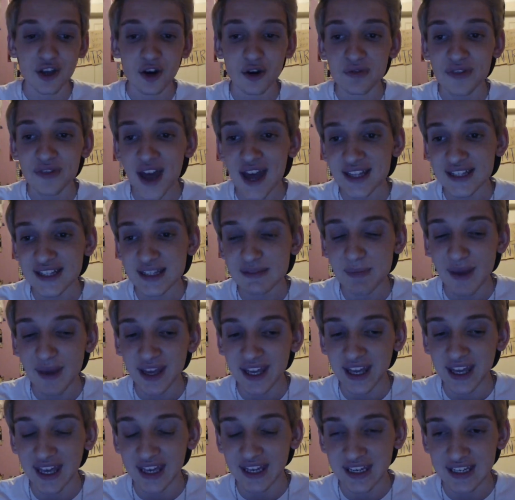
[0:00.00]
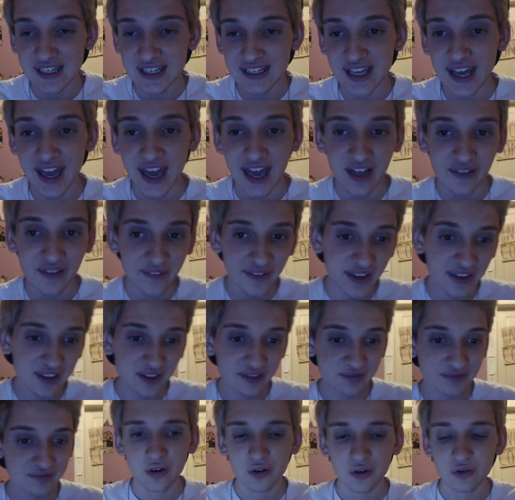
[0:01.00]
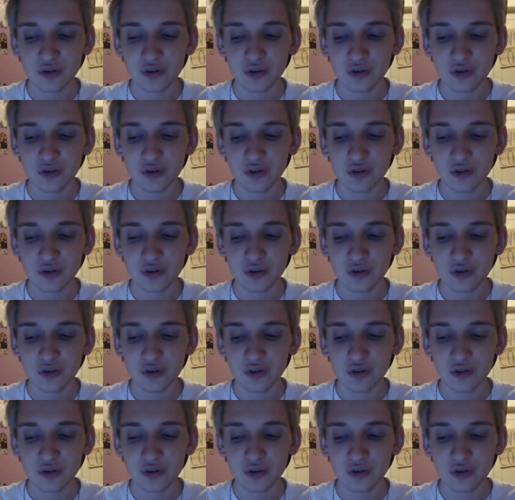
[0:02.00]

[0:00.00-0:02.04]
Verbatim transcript: So that's my hidden talent.